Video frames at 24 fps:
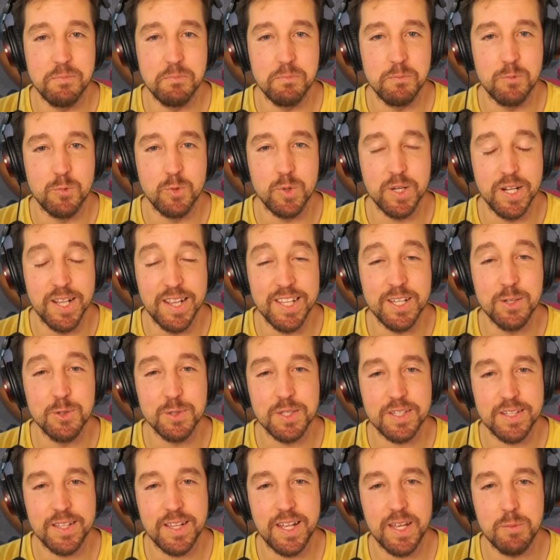really
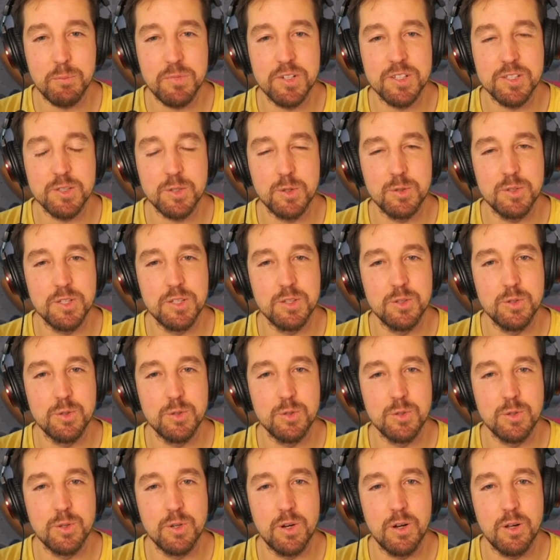good climbers couldn't
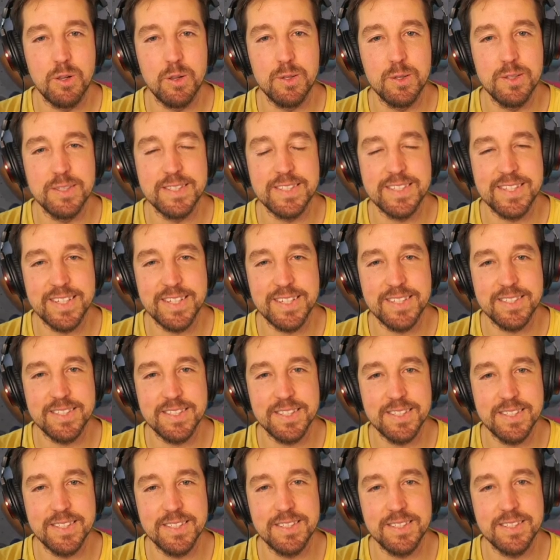do all
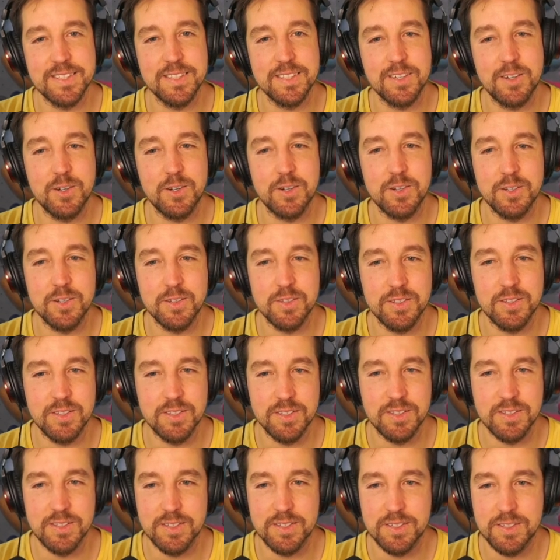sixes on
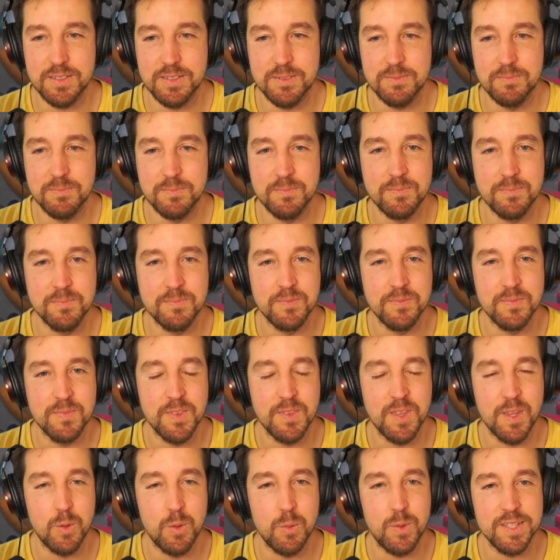
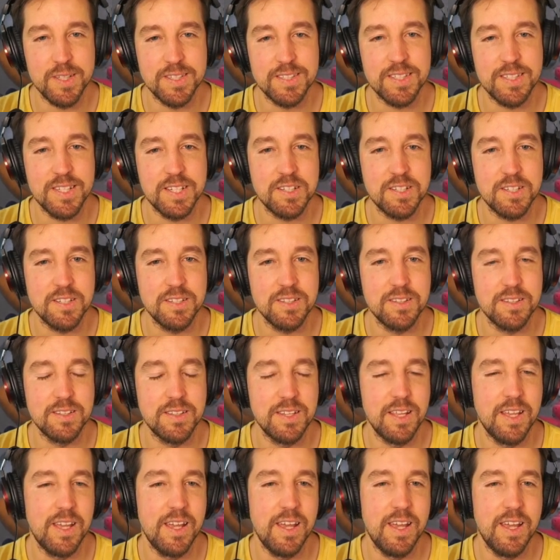one session,
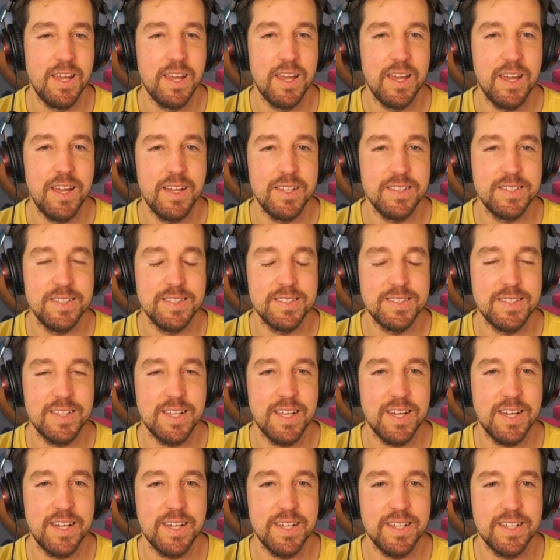and it's
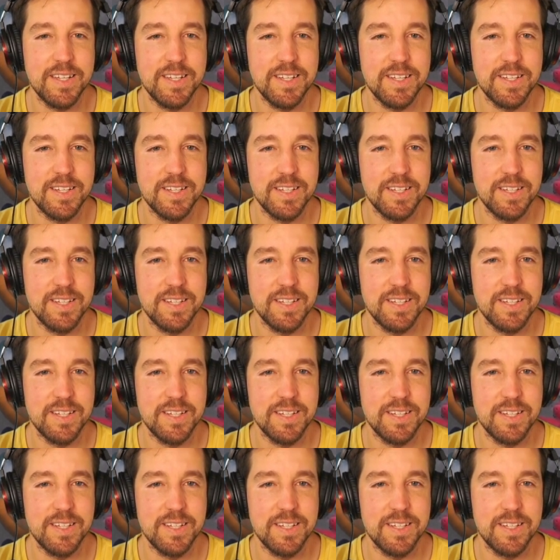like